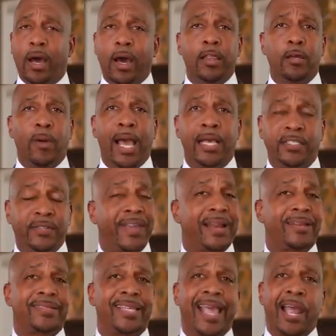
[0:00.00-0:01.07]
Otherwise, you've got
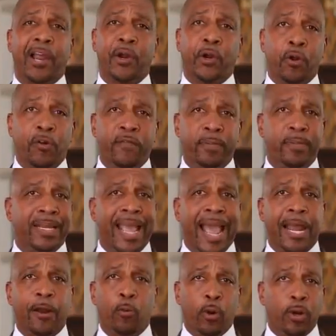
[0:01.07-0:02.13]
to say, I heard from the
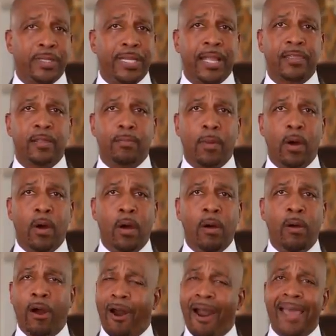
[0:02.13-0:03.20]
guy that worked at the
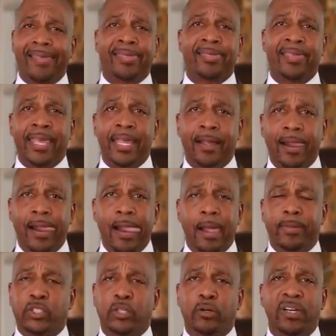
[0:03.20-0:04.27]
mall, or I think,
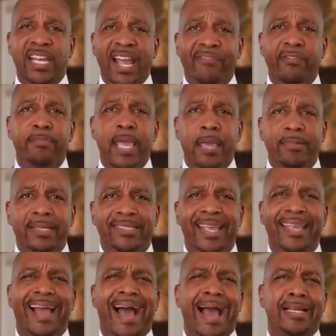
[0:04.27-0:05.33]
but you'll never be able to
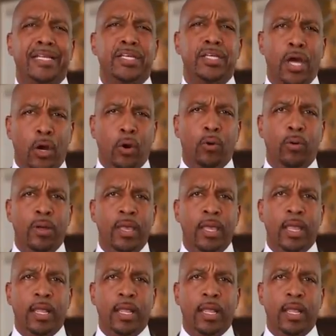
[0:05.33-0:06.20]
say, I know,